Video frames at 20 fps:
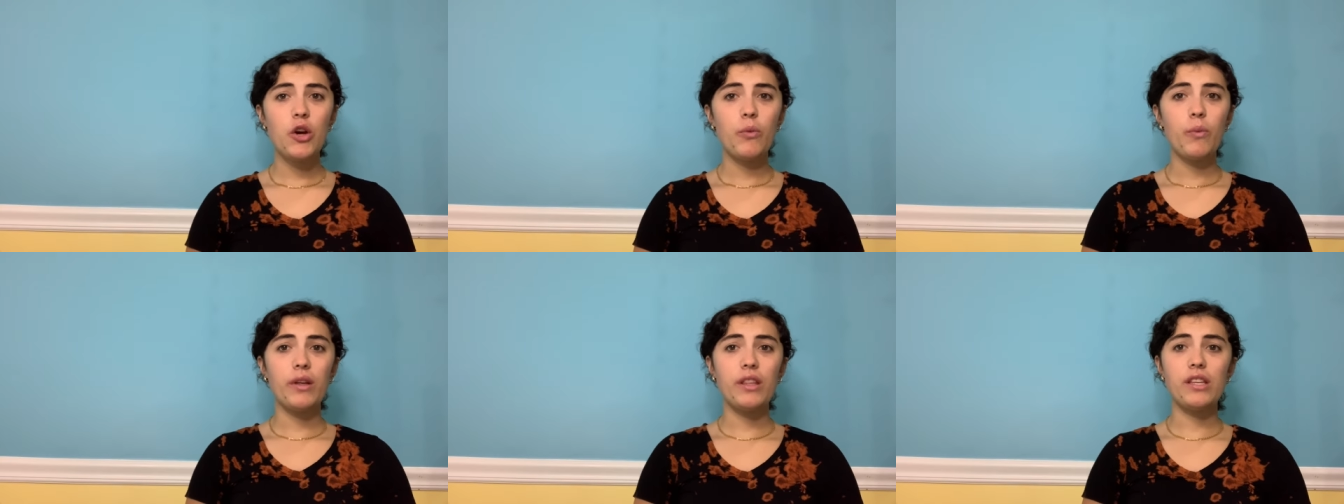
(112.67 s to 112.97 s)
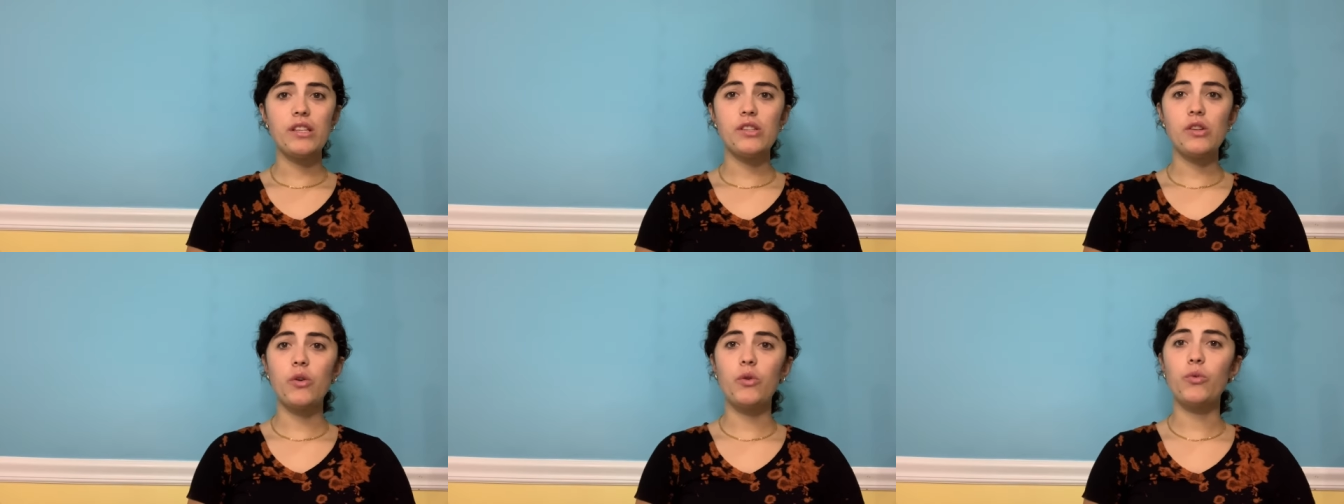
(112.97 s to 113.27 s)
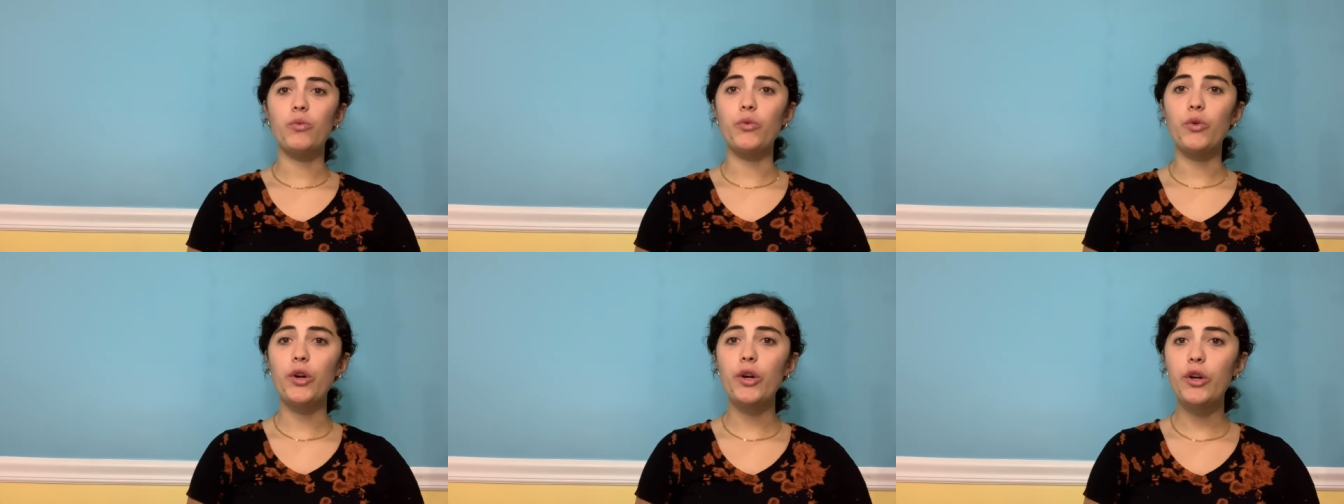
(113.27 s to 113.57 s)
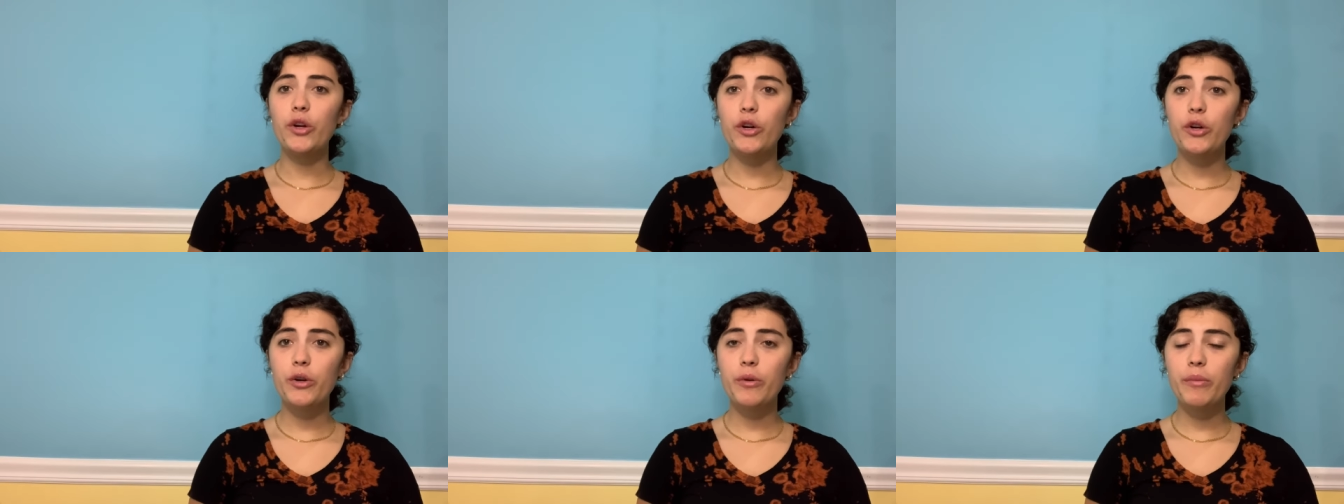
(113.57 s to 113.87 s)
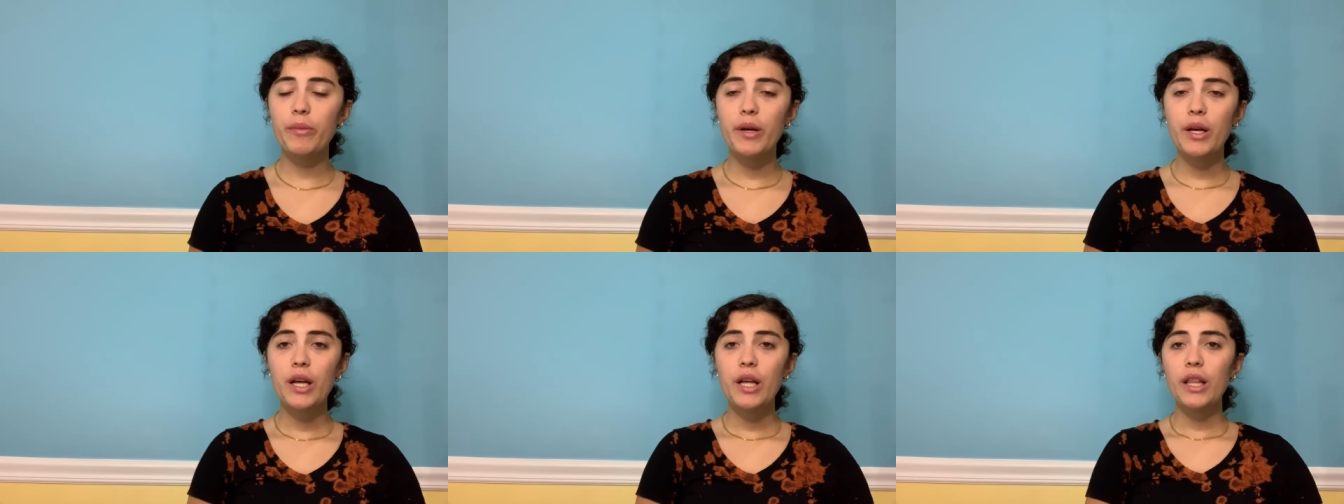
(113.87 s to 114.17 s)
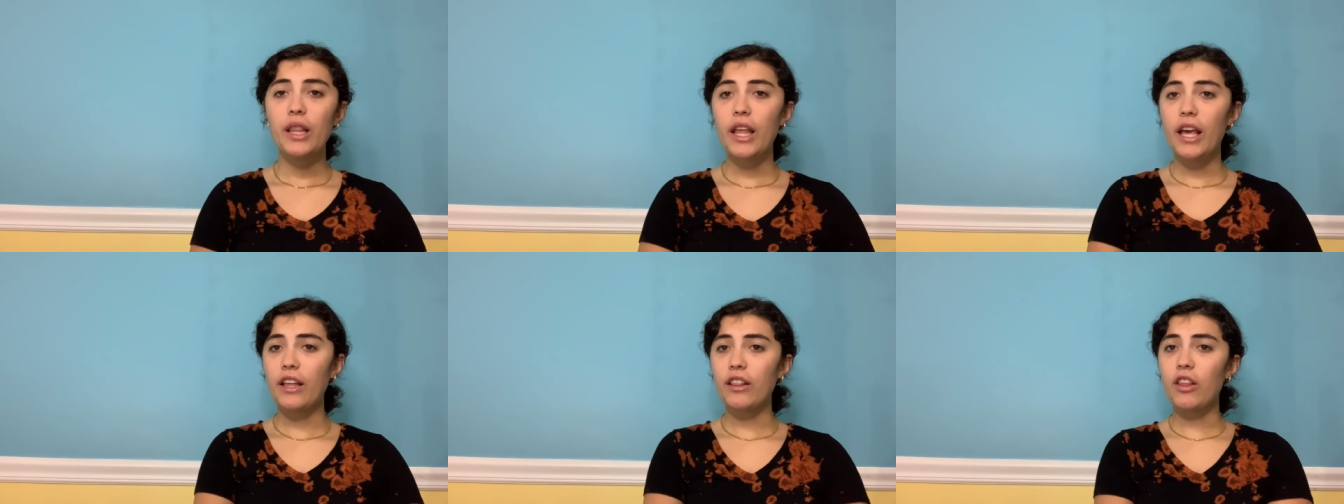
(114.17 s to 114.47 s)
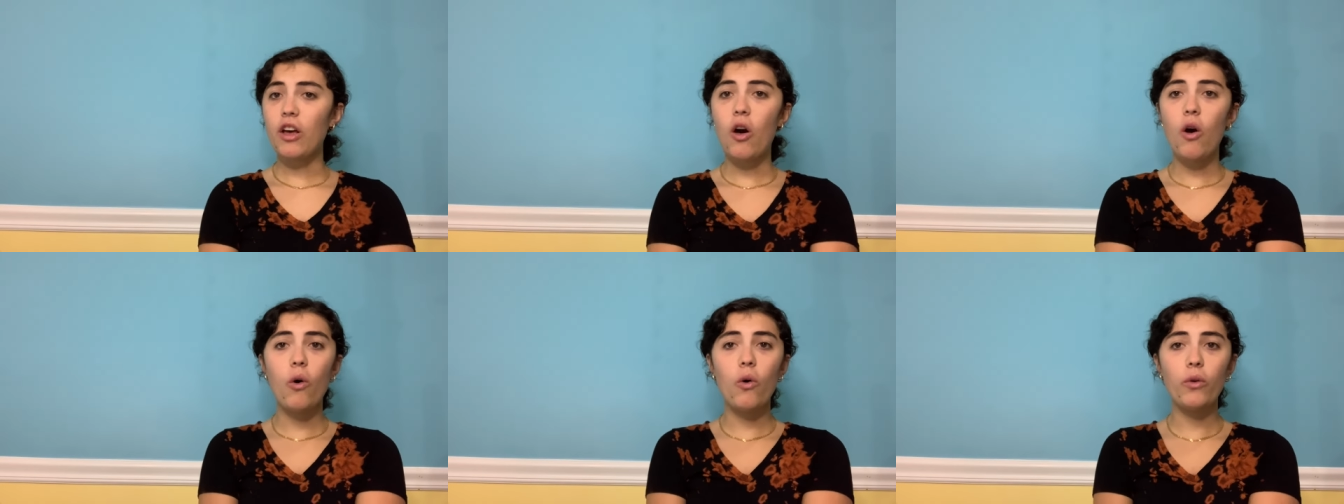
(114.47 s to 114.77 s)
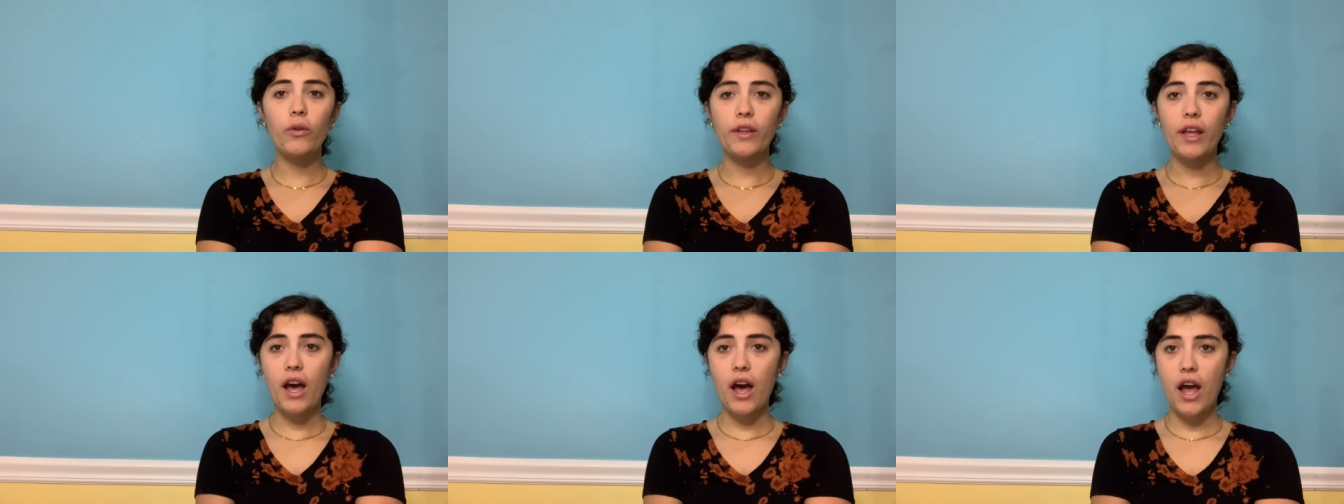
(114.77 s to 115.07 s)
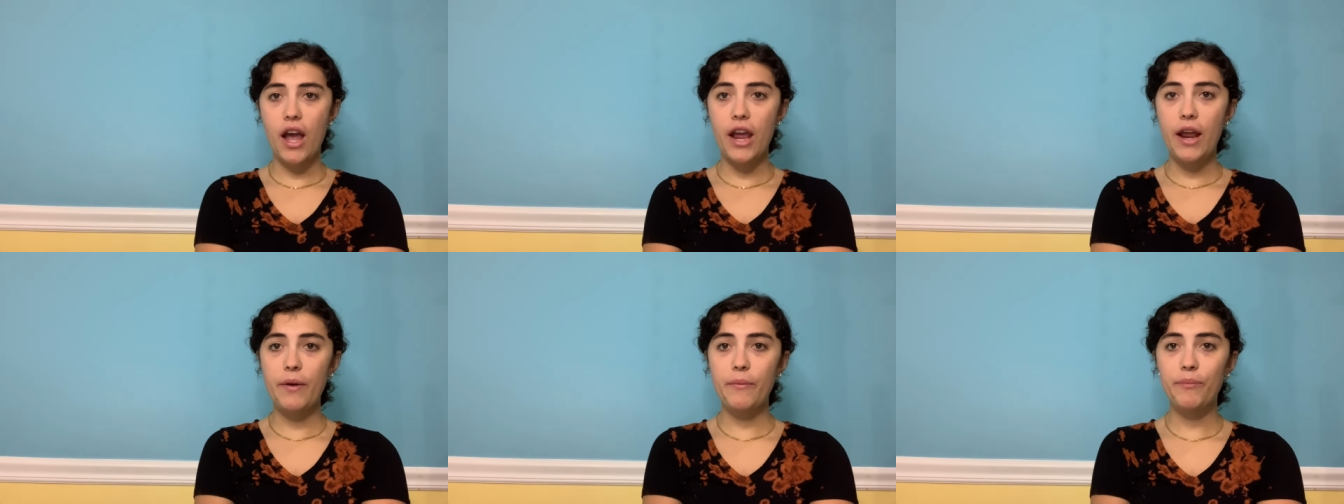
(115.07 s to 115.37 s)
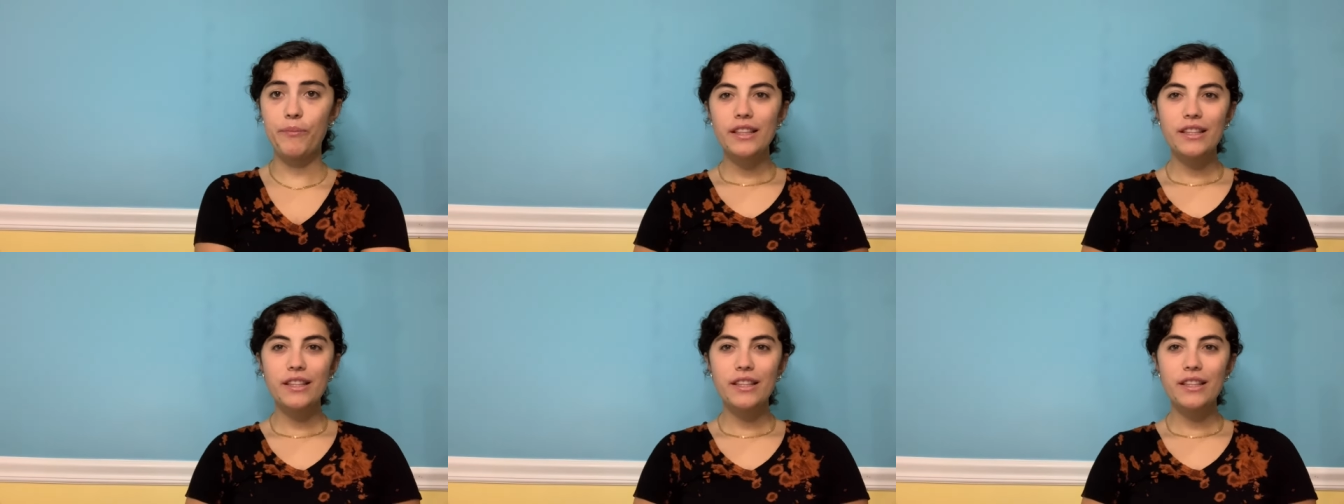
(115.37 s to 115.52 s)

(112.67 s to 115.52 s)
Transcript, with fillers: with his own room, like the whole nine.